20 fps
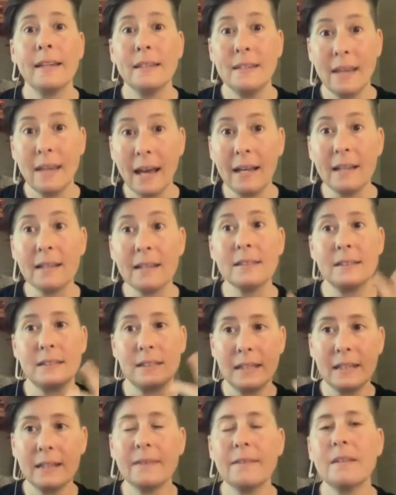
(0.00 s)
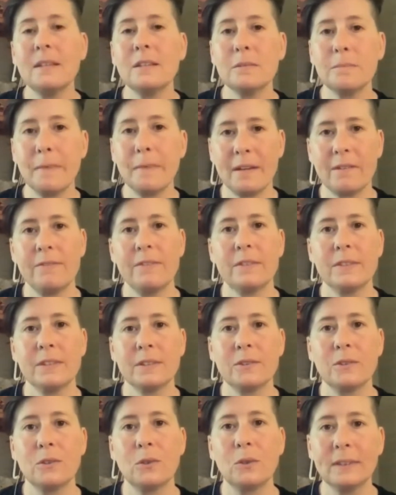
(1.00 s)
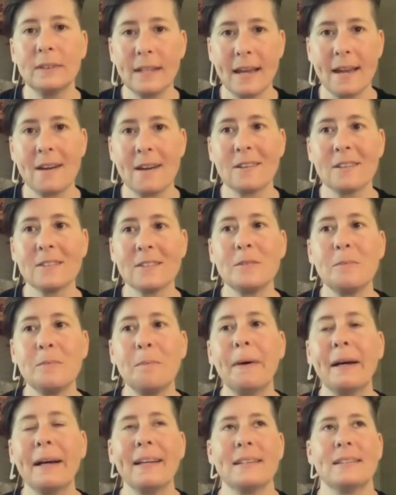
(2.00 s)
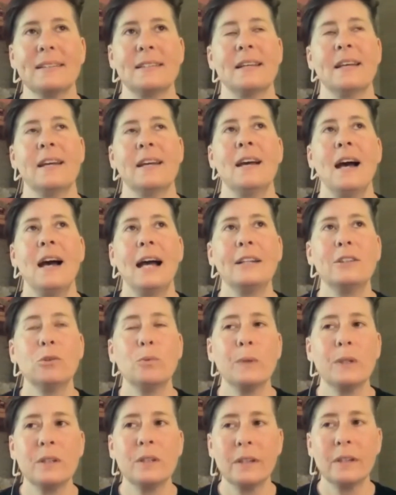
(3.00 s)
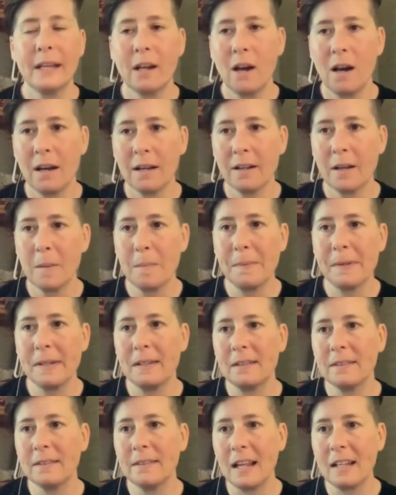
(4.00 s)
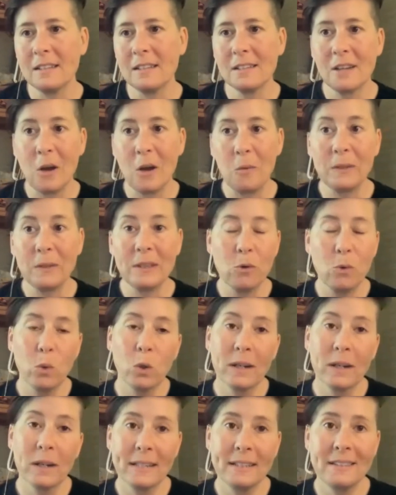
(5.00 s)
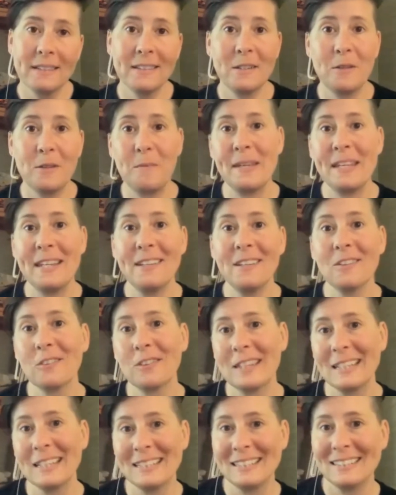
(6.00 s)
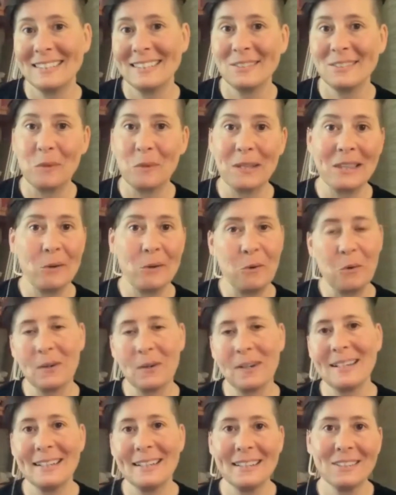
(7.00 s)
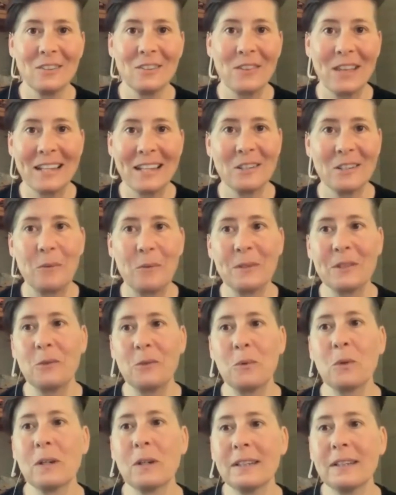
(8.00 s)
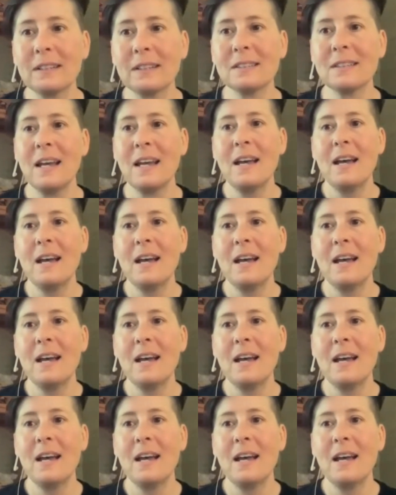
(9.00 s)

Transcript: Yes, in these metaphysical layers, but I don't want you to get caught up in that's not what the aura is to me, or this is what the aura is, or that's not what the aura is.